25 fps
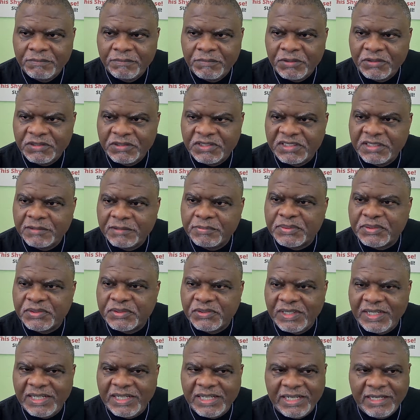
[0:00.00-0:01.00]
But
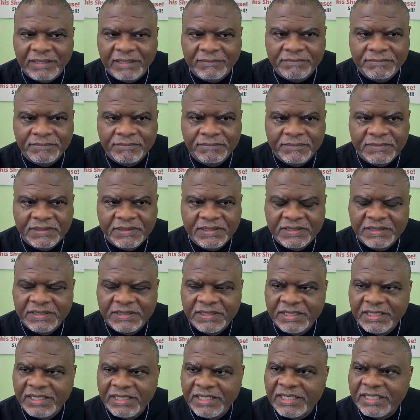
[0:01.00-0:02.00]
subscribe,
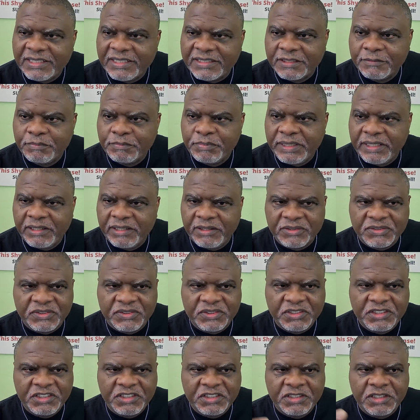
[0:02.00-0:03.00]
hit the bell
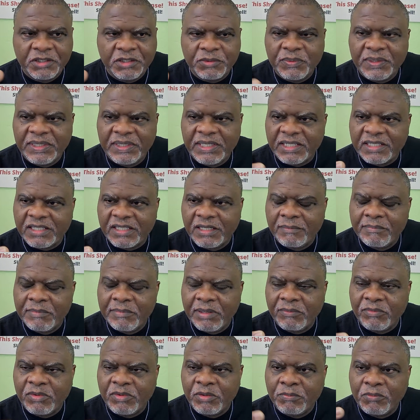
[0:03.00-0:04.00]
so you know when I come
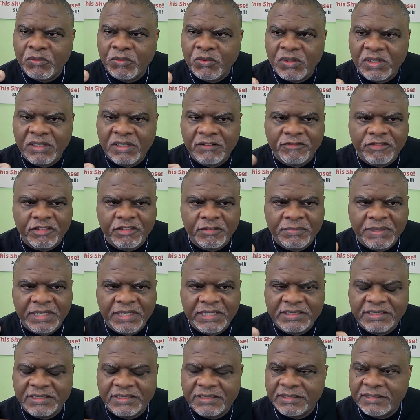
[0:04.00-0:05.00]
up with more
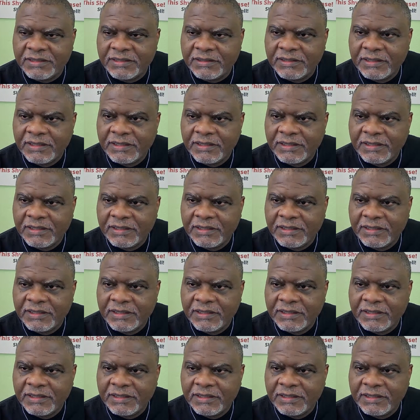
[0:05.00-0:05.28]
information.